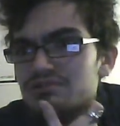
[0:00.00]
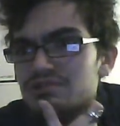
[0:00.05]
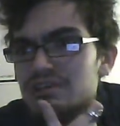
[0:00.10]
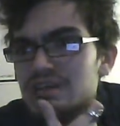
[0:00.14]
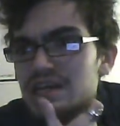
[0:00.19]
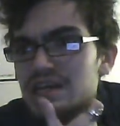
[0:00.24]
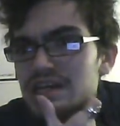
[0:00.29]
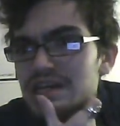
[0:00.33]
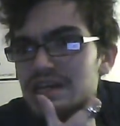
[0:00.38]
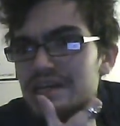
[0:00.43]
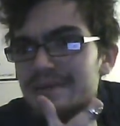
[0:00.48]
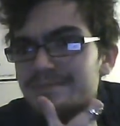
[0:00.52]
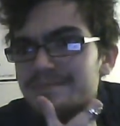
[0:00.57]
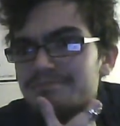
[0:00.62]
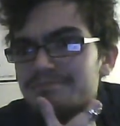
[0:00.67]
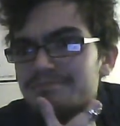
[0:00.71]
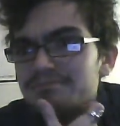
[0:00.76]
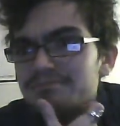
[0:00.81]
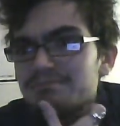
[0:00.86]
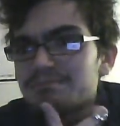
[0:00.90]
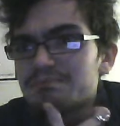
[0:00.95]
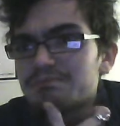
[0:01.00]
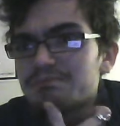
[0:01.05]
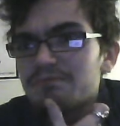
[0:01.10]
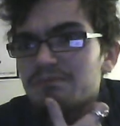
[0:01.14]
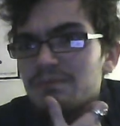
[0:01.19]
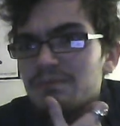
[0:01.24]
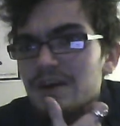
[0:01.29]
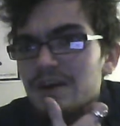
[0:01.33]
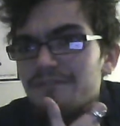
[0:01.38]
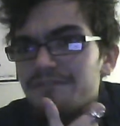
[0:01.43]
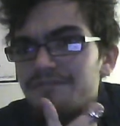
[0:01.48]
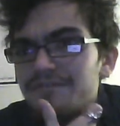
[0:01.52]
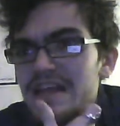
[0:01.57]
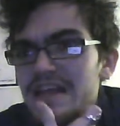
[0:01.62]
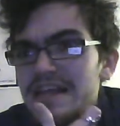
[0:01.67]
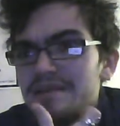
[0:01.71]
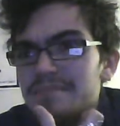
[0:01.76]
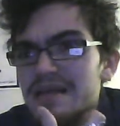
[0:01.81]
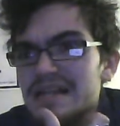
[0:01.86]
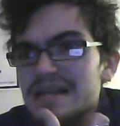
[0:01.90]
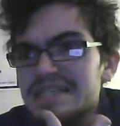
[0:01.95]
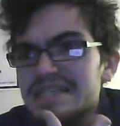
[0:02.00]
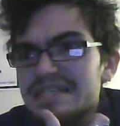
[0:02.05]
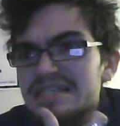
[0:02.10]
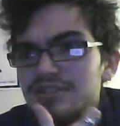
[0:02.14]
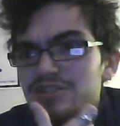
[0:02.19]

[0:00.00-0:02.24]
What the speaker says: a fan base